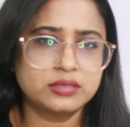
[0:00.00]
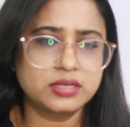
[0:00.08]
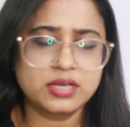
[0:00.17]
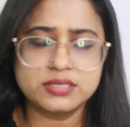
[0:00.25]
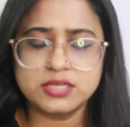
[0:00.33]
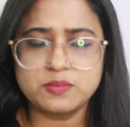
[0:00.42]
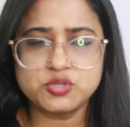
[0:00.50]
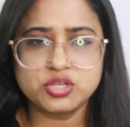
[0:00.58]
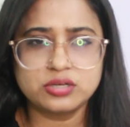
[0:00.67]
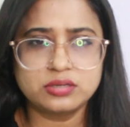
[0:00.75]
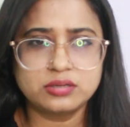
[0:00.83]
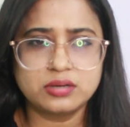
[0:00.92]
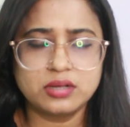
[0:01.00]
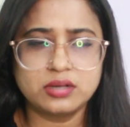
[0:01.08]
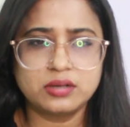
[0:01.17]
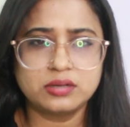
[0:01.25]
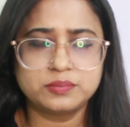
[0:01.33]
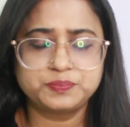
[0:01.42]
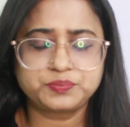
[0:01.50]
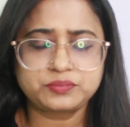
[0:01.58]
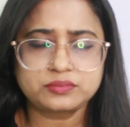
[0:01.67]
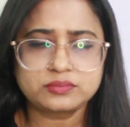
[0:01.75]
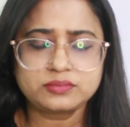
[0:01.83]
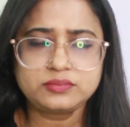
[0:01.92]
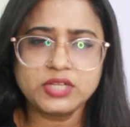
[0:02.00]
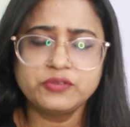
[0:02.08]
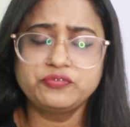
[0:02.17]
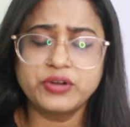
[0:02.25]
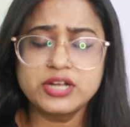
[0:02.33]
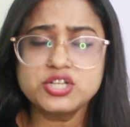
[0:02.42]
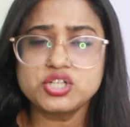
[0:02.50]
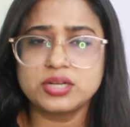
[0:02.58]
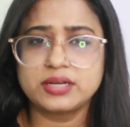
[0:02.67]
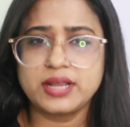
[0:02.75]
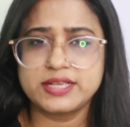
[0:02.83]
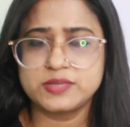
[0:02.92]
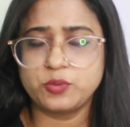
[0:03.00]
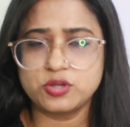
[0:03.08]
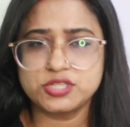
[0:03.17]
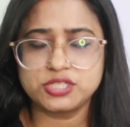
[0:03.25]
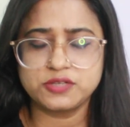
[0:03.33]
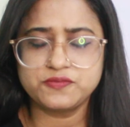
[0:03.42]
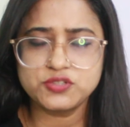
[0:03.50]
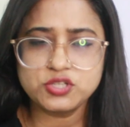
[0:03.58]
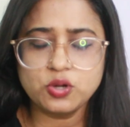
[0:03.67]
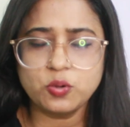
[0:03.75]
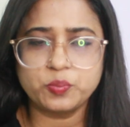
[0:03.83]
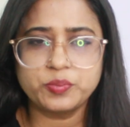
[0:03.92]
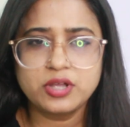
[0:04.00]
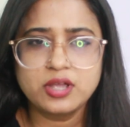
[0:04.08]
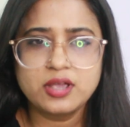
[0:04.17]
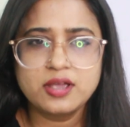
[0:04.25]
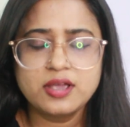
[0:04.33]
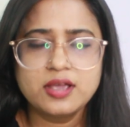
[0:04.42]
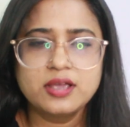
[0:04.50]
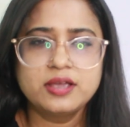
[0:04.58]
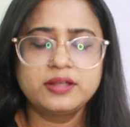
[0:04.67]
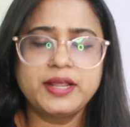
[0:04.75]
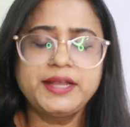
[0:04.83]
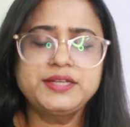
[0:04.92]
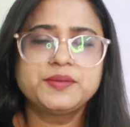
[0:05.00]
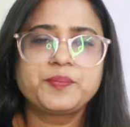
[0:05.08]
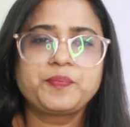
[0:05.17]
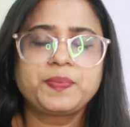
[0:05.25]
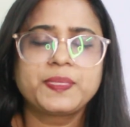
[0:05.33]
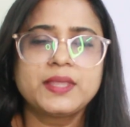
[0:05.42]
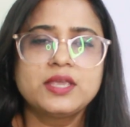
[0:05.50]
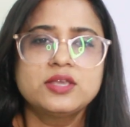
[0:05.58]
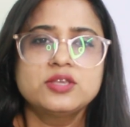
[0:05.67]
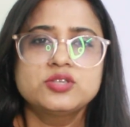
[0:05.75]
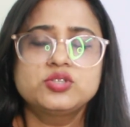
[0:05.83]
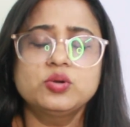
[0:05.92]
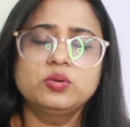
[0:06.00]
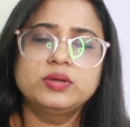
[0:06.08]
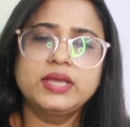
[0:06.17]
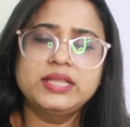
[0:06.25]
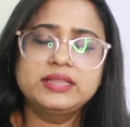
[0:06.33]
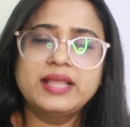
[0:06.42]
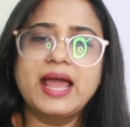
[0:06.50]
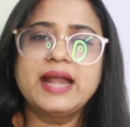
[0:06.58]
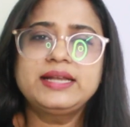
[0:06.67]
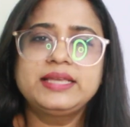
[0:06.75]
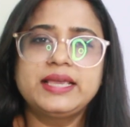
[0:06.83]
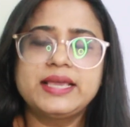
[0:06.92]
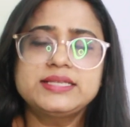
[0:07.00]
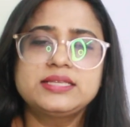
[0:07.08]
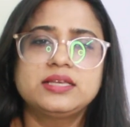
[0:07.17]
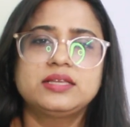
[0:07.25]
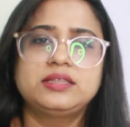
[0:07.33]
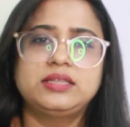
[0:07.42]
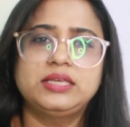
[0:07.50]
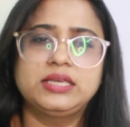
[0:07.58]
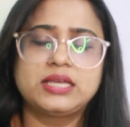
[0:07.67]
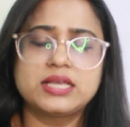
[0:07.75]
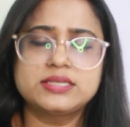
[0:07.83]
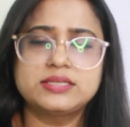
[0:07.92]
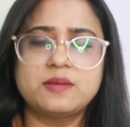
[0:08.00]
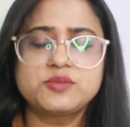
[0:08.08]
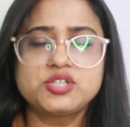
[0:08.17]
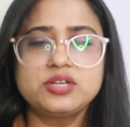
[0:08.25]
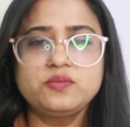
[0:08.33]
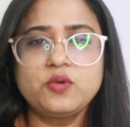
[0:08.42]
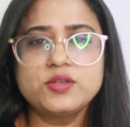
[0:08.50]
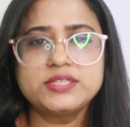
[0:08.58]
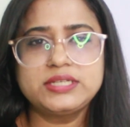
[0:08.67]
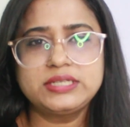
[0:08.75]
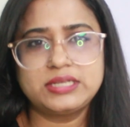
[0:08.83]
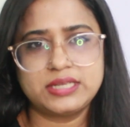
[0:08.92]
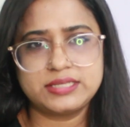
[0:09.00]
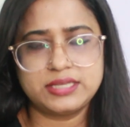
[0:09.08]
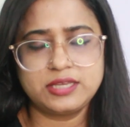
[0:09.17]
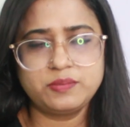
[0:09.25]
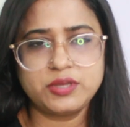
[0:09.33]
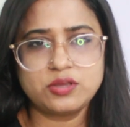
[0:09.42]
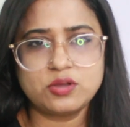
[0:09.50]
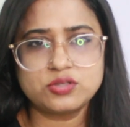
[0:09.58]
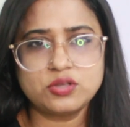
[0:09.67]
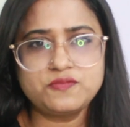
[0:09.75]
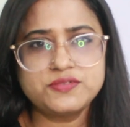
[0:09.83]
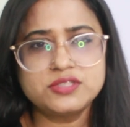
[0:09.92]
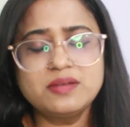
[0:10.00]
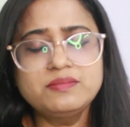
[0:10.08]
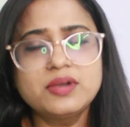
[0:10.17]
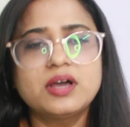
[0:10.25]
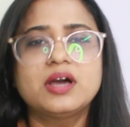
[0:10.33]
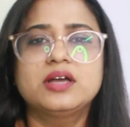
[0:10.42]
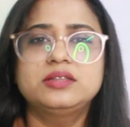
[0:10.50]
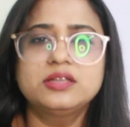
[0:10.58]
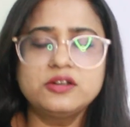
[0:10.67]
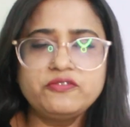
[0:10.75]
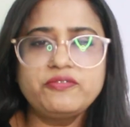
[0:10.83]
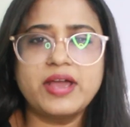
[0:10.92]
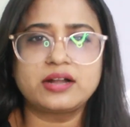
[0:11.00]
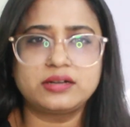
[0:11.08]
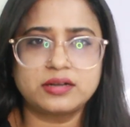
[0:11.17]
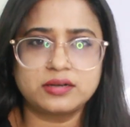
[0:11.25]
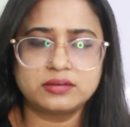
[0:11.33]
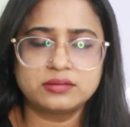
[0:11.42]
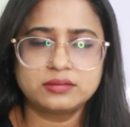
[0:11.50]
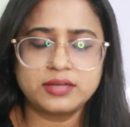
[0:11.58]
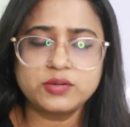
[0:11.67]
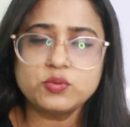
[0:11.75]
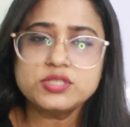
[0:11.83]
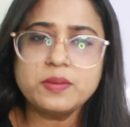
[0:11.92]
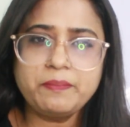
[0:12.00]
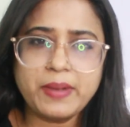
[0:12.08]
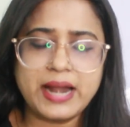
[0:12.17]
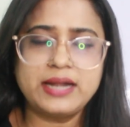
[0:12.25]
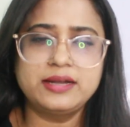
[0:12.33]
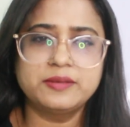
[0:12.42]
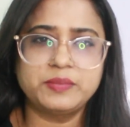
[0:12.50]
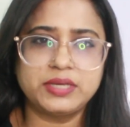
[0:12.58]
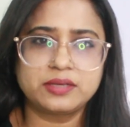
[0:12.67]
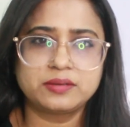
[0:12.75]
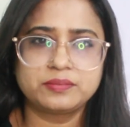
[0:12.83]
consumption function has a positive slope, right? So in that case, the consumption was increasing because of some other factor. That was a pandemic,